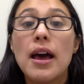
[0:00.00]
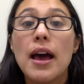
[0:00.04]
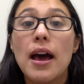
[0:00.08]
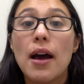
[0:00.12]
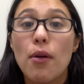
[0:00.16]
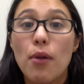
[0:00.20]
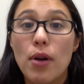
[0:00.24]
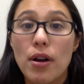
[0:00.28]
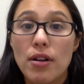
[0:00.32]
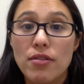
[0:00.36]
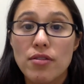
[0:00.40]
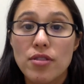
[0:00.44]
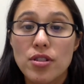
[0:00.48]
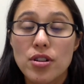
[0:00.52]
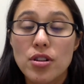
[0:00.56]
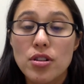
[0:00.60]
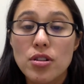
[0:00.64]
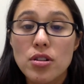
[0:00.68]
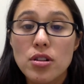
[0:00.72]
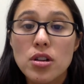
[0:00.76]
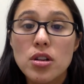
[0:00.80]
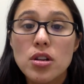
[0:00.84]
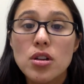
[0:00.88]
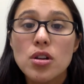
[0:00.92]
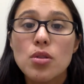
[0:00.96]

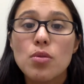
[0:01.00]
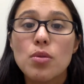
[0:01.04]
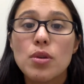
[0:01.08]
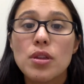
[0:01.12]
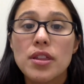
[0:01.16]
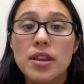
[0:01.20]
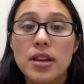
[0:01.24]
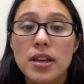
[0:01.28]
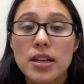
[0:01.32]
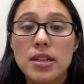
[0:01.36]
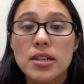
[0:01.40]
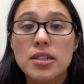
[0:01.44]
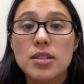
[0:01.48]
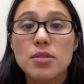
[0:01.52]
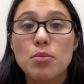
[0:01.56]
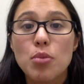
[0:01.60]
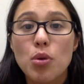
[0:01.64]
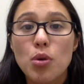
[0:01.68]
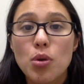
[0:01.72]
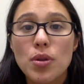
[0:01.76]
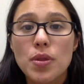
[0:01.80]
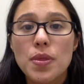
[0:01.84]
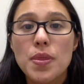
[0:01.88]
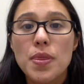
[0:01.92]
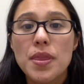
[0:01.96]
However, we think it is
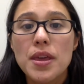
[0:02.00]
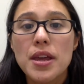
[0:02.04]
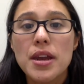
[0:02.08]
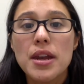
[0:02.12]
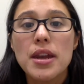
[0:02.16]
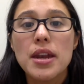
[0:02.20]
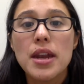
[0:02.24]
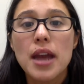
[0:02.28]
important that